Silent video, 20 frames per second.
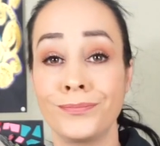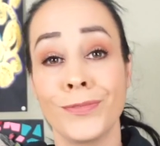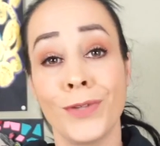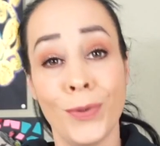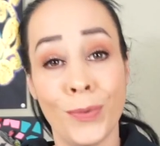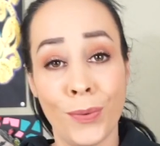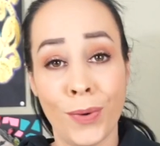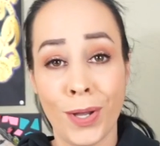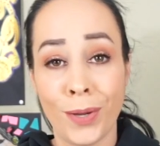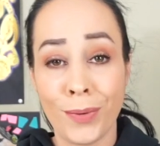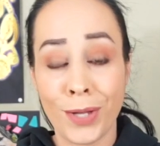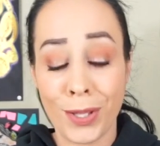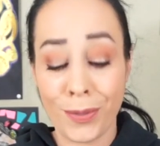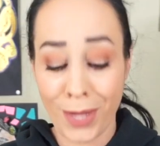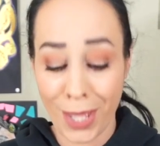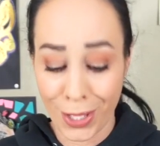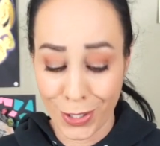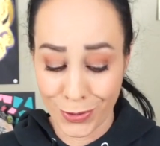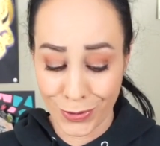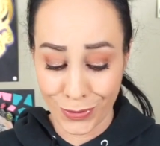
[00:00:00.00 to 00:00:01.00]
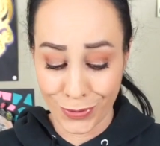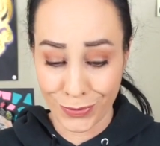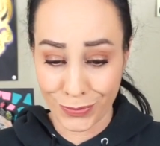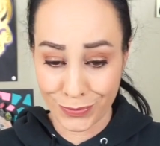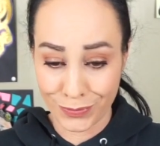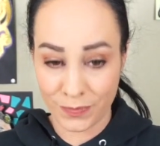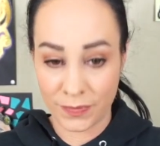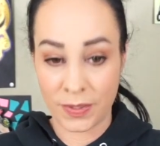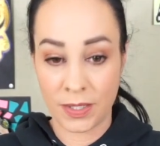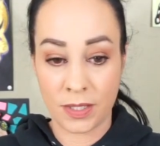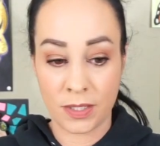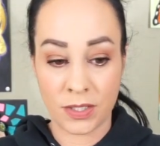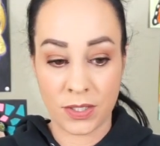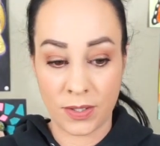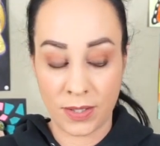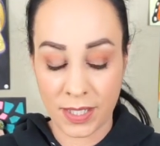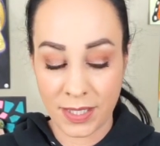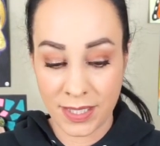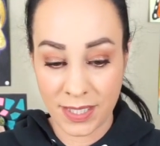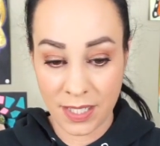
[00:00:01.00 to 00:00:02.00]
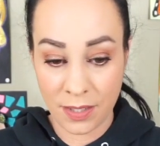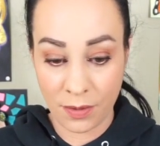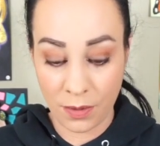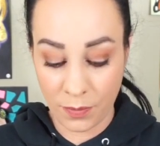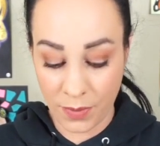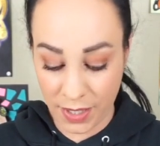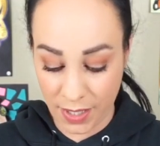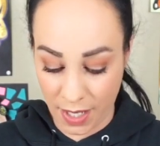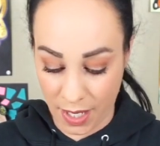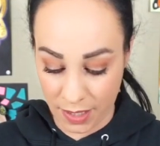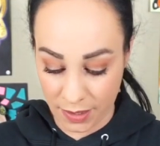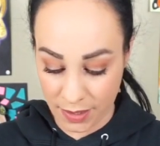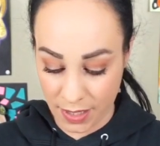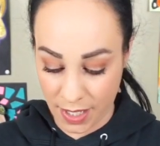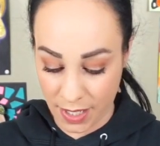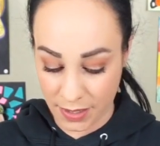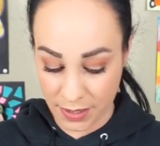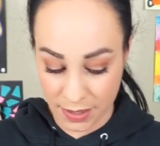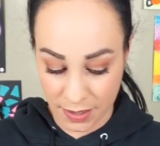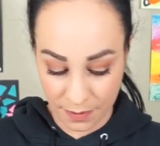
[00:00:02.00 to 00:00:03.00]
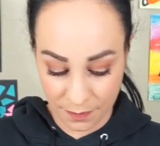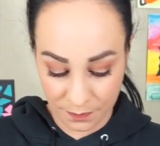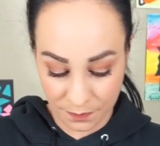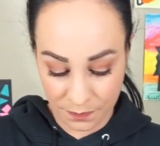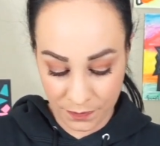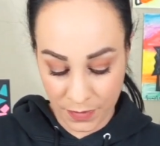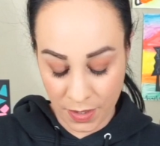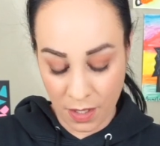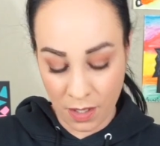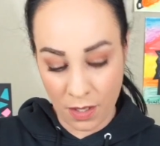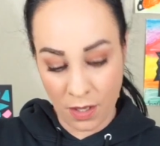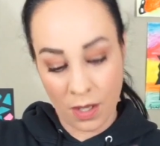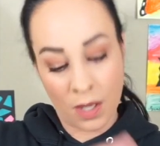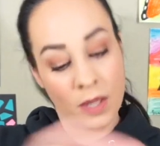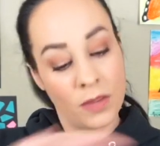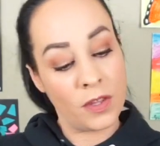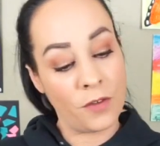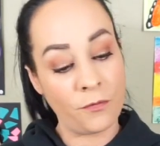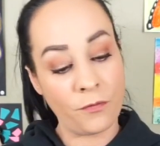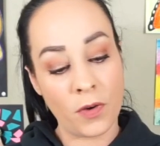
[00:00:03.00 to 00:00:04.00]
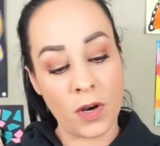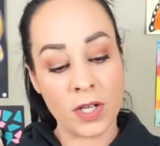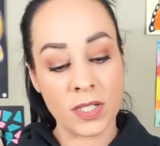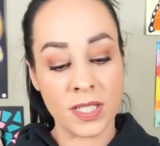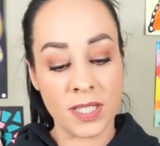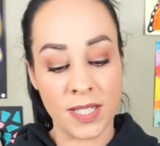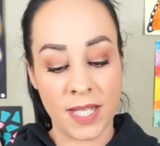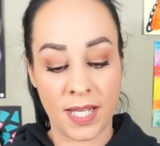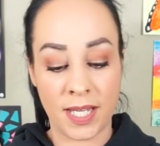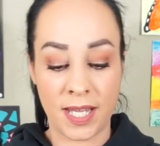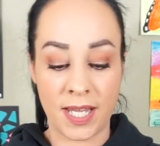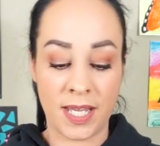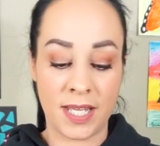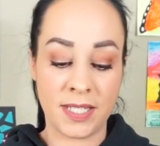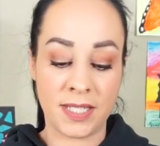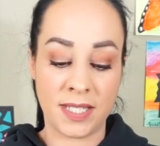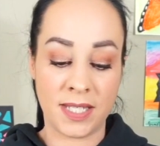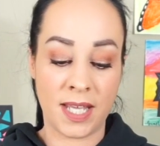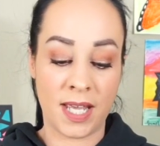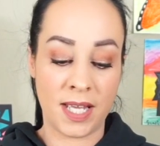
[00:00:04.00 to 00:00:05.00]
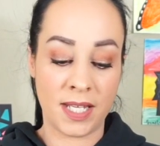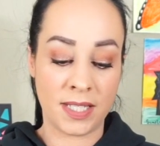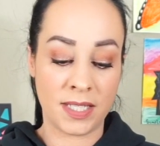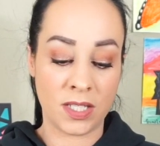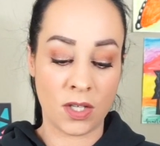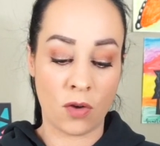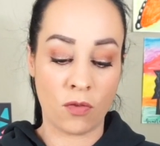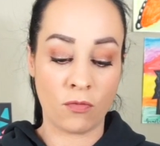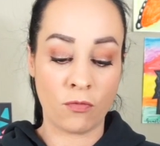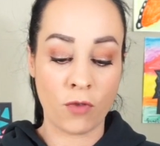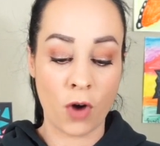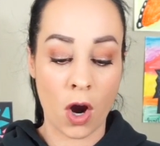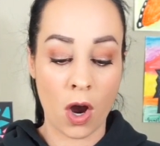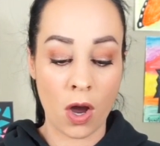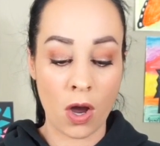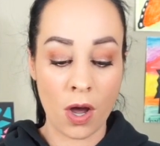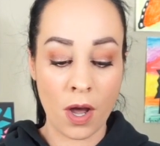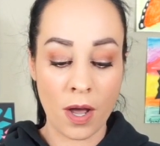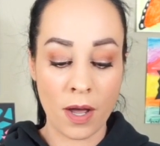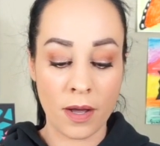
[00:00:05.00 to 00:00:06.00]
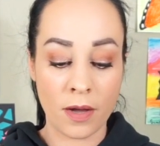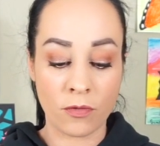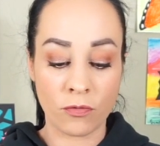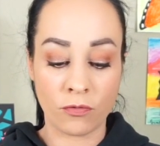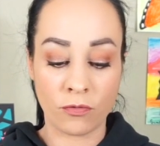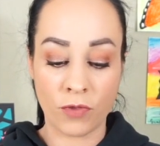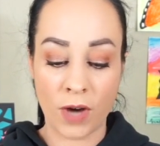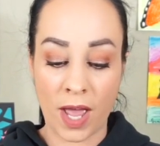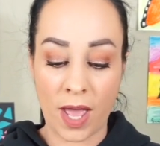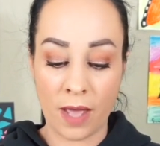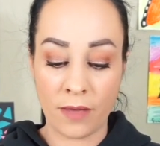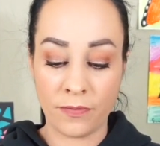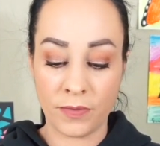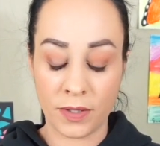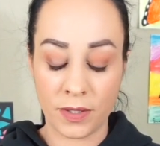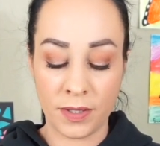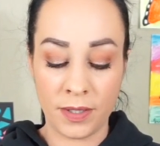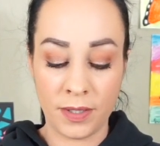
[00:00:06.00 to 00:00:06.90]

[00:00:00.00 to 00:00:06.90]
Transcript: Whoa, whoa, whoa. So let's see what we got, guys. The first thing is this Raw Rev.